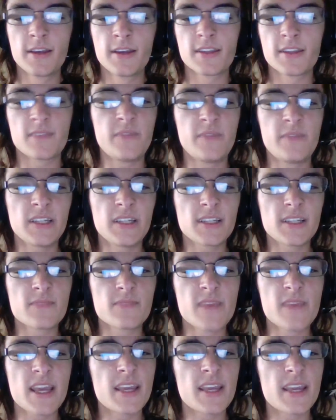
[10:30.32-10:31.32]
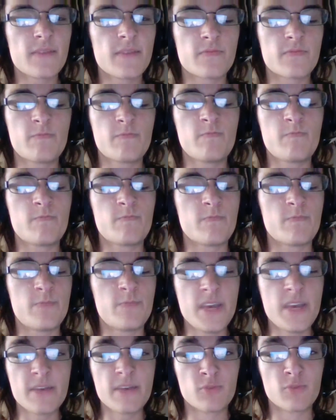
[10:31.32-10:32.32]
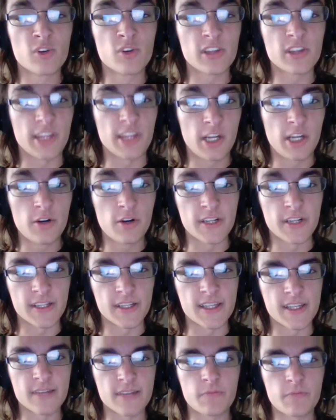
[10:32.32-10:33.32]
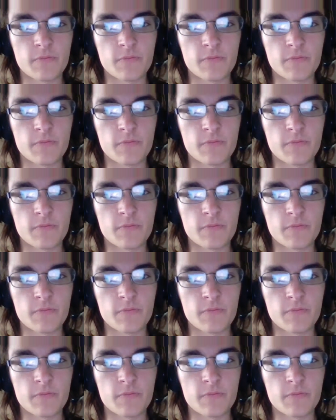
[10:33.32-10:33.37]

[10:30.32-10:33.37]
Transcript: the Bills may be more loaded than